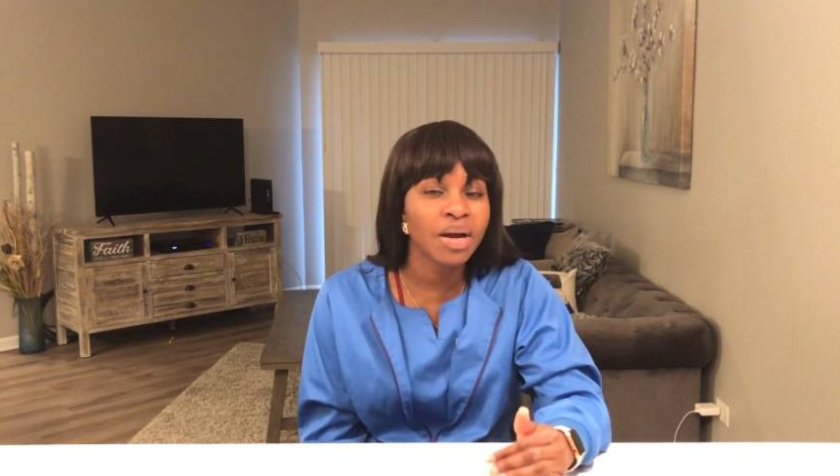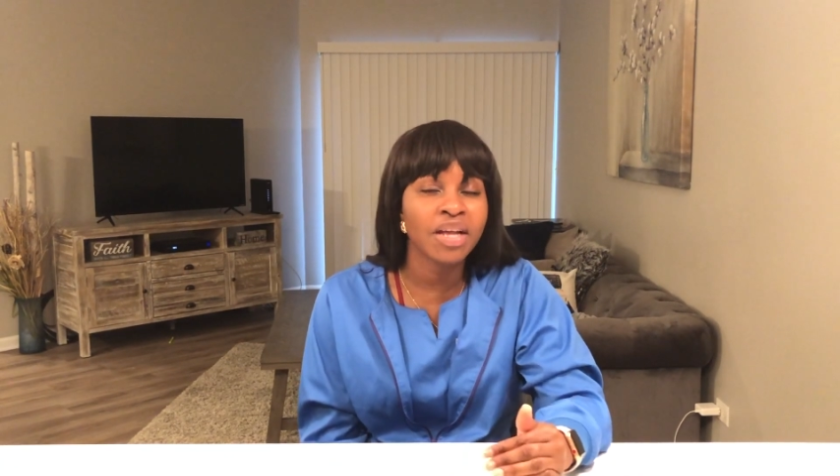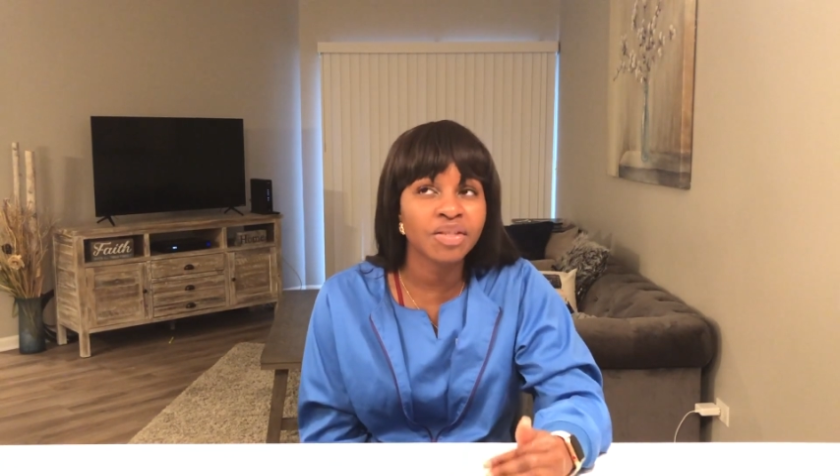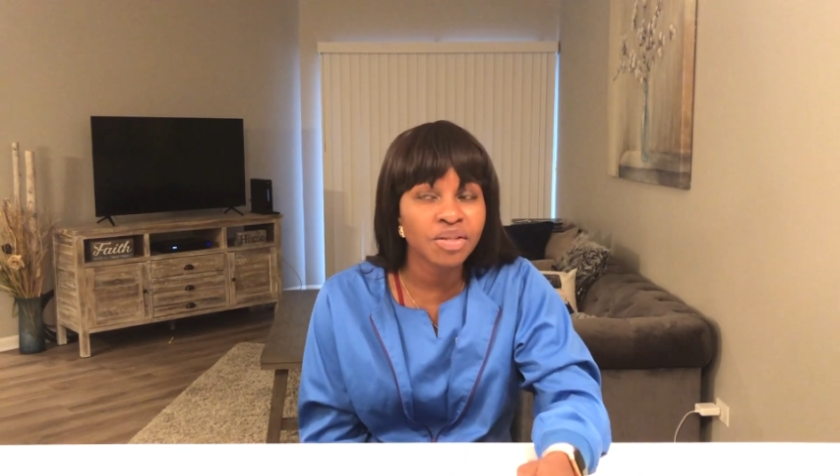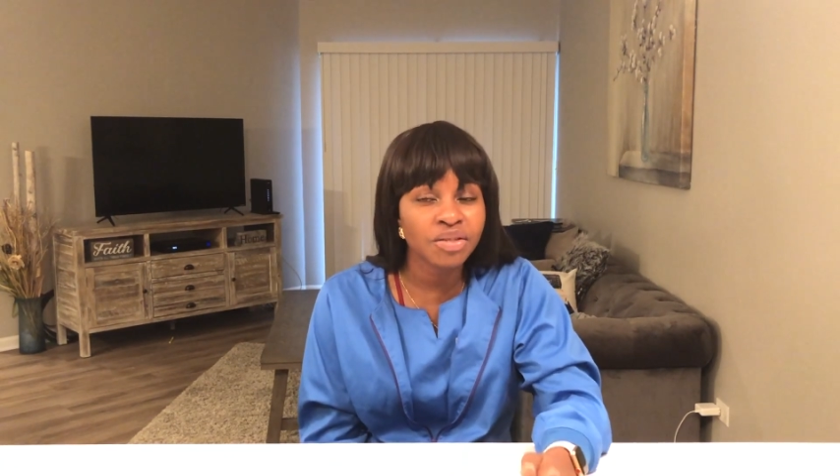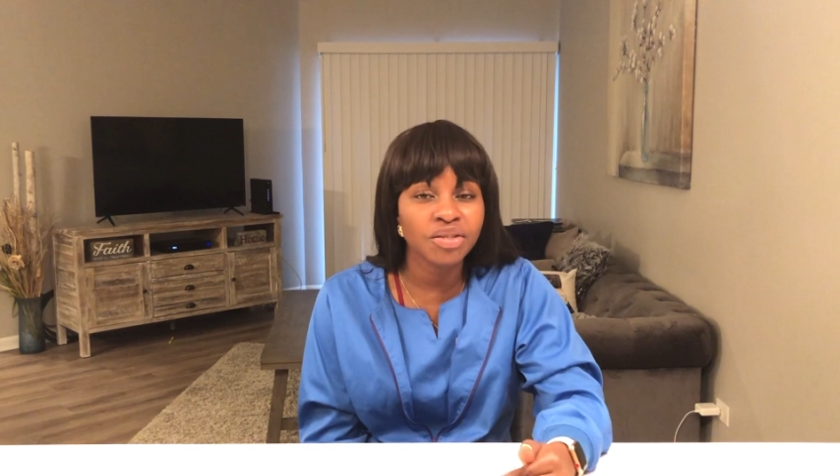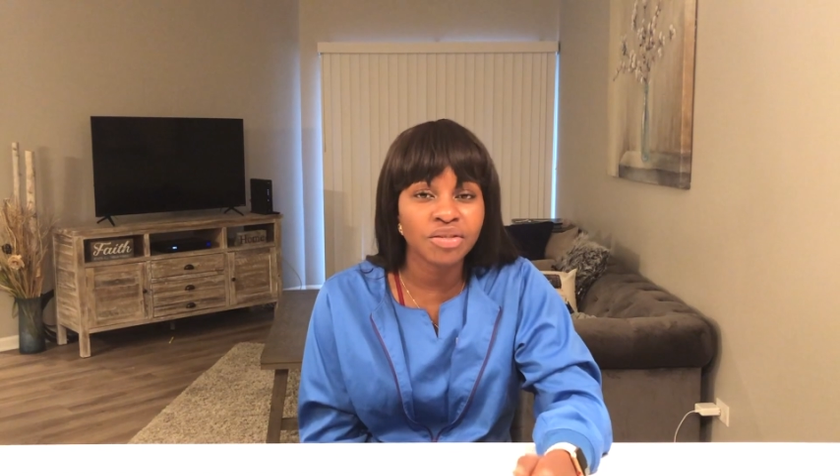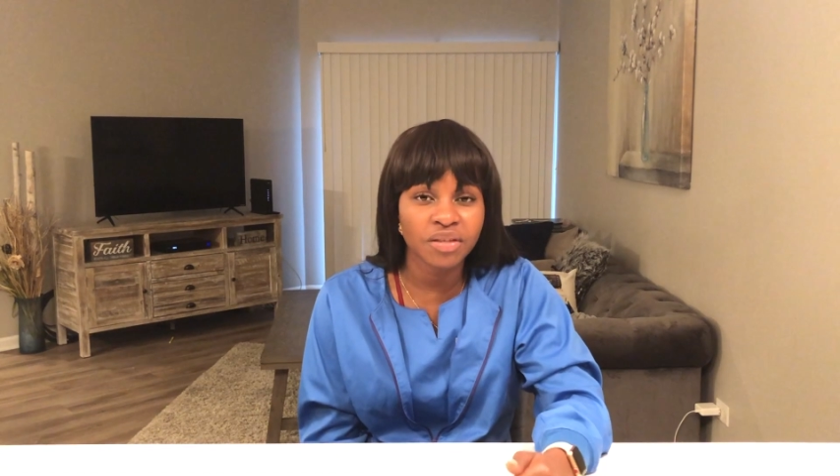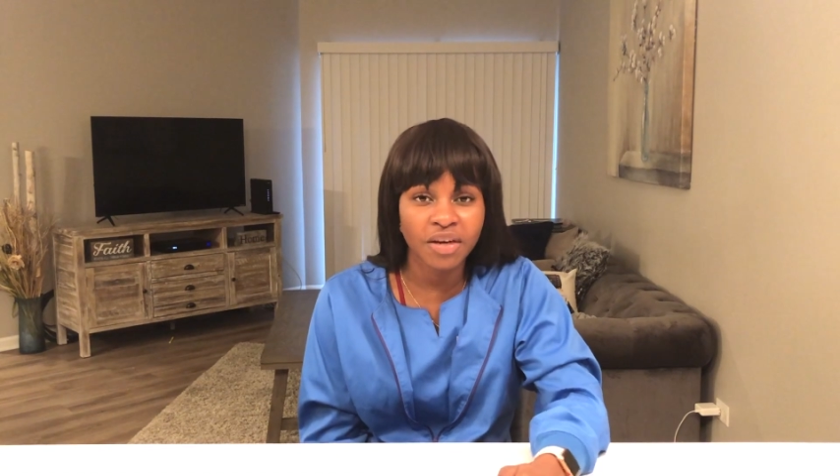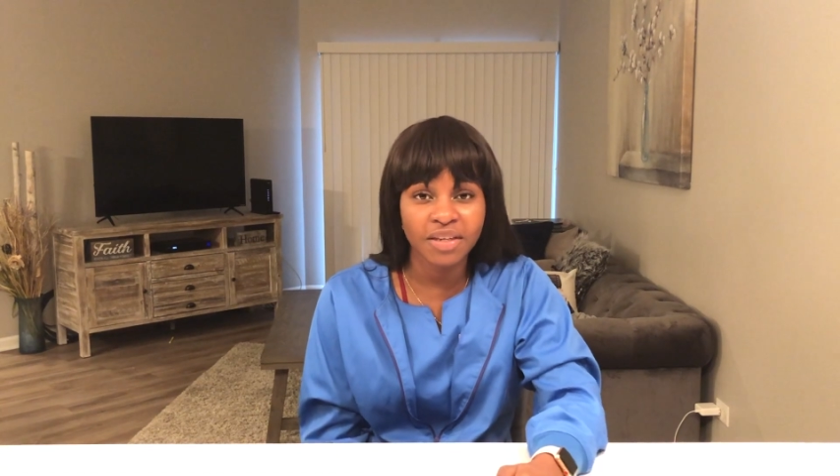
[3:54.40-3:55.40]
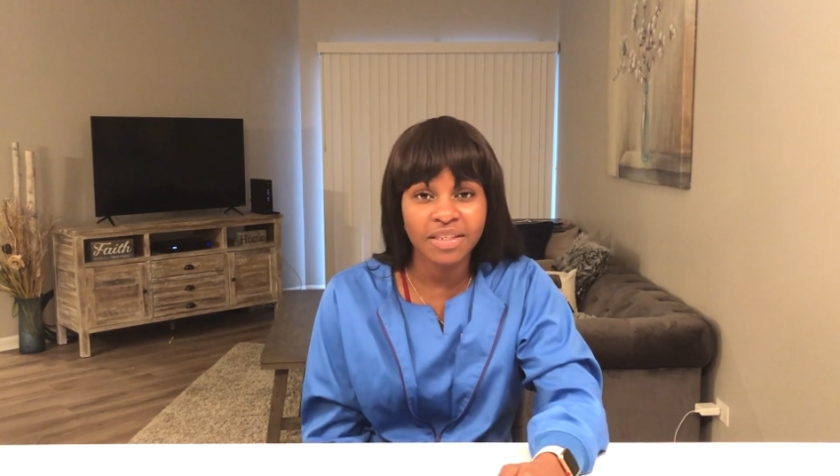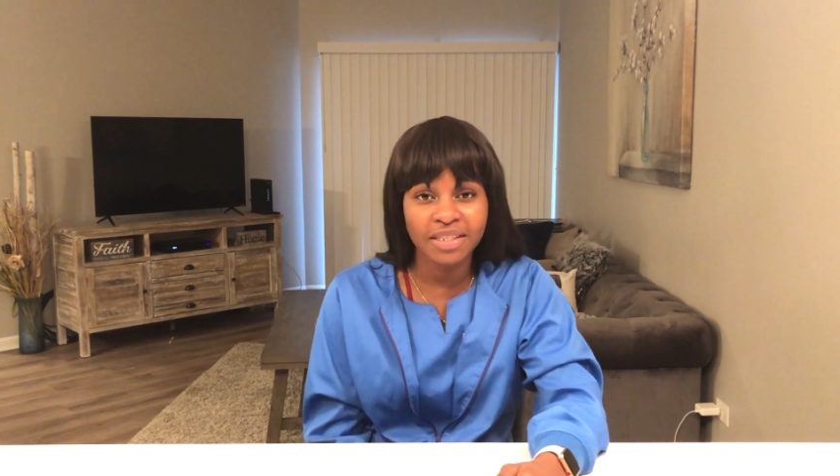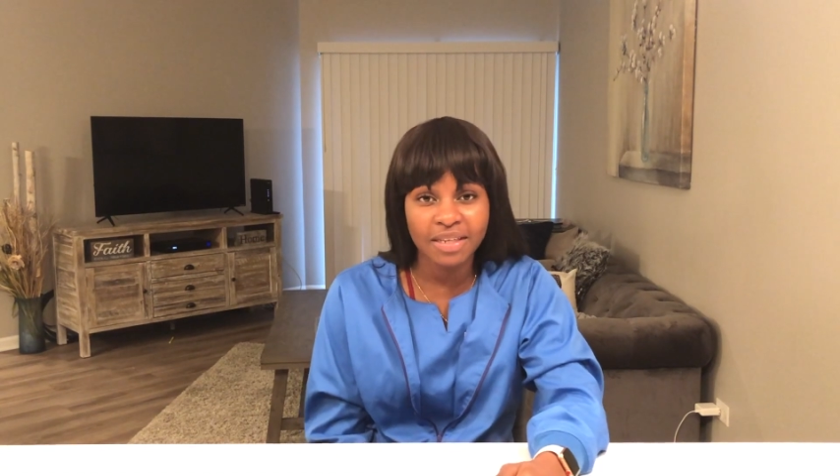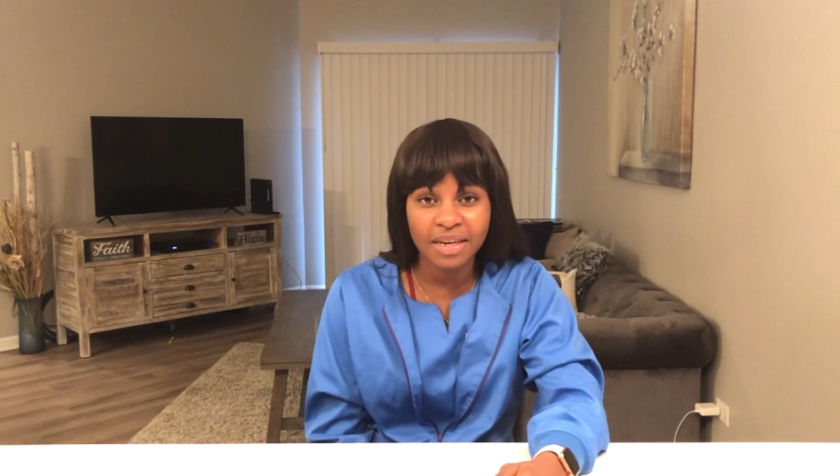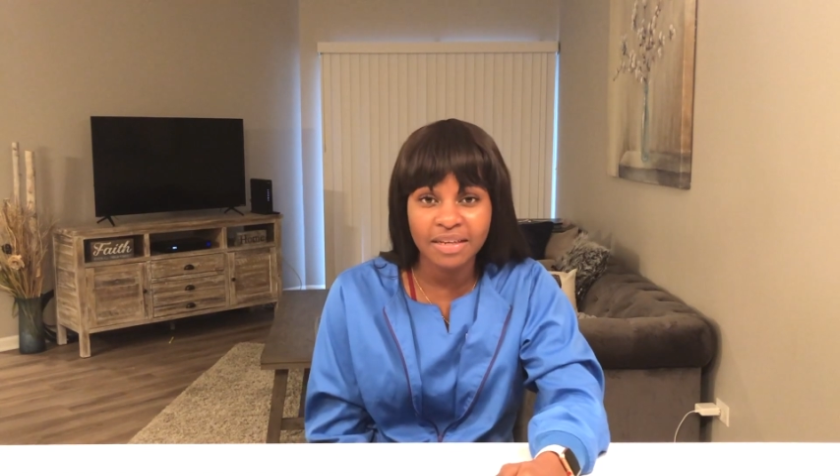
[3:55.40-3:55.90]
as soon as you start
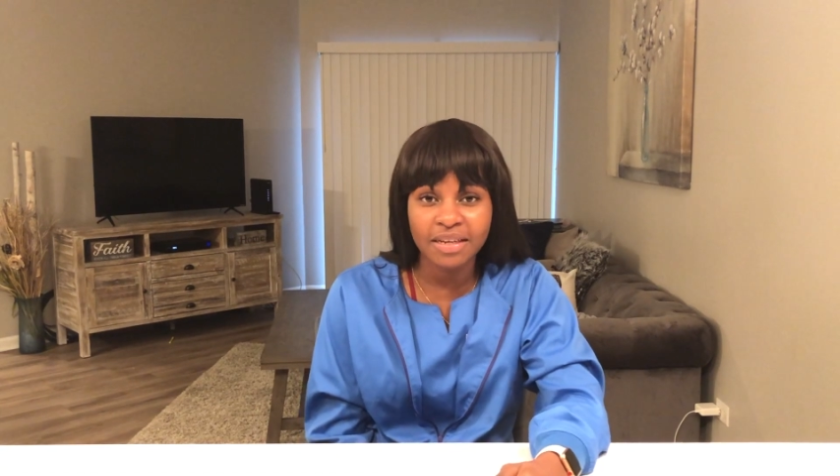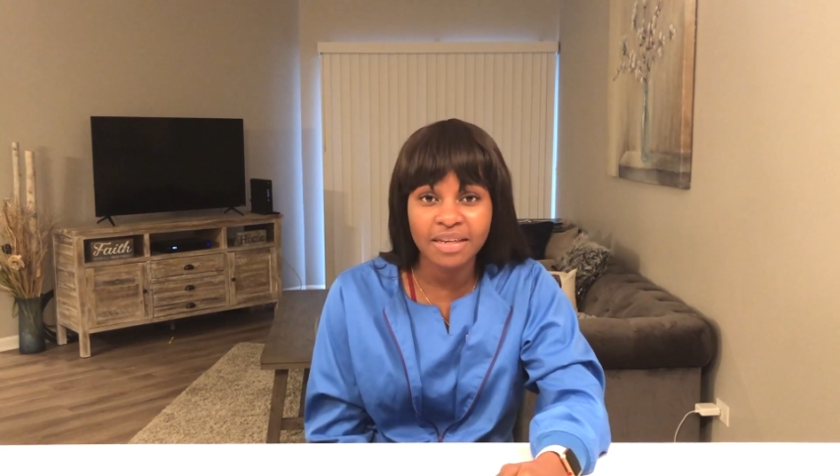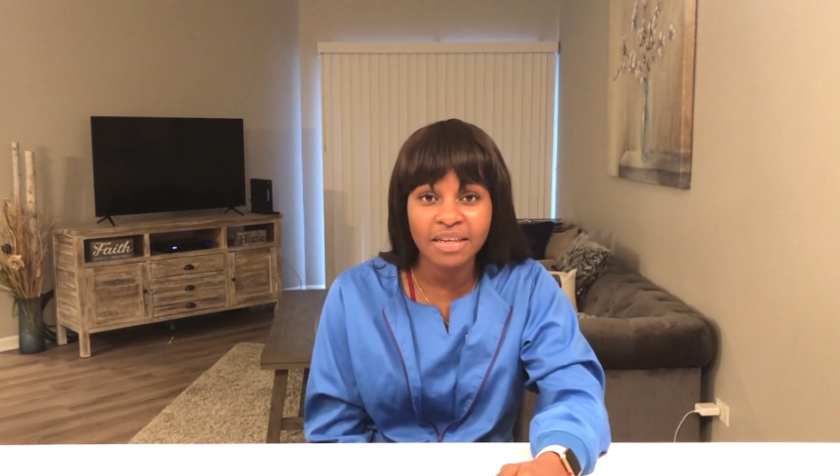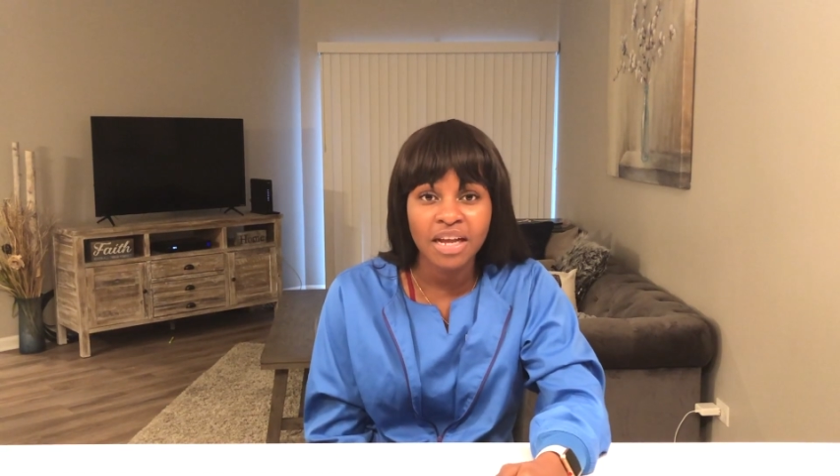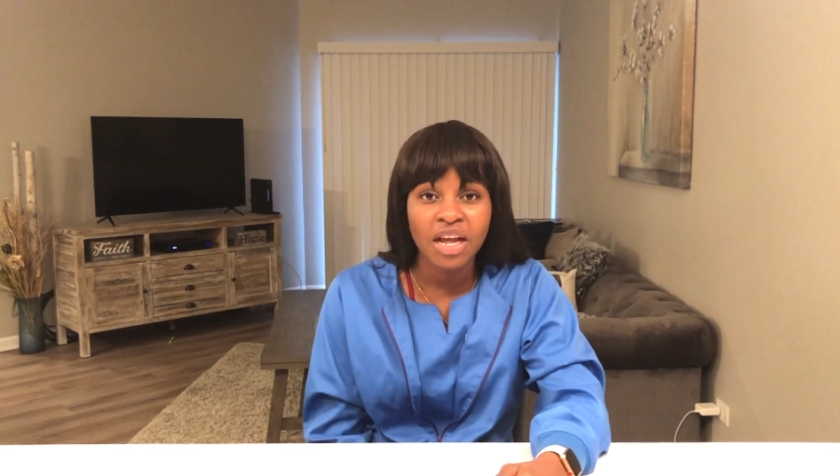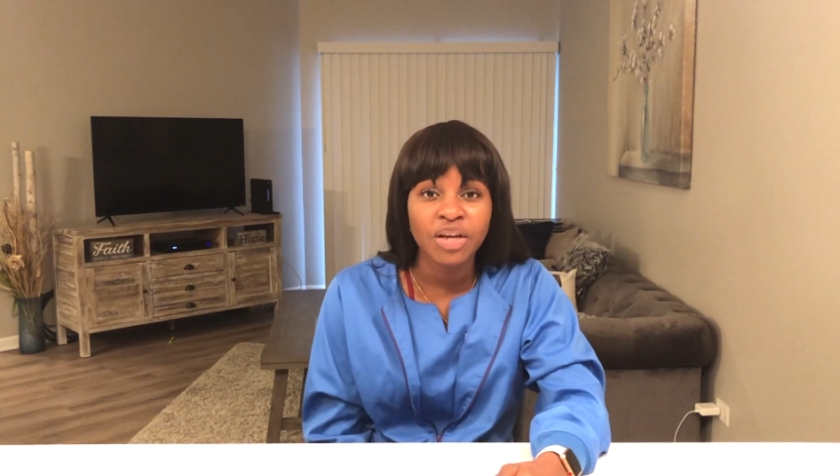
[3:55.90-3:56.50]
studying,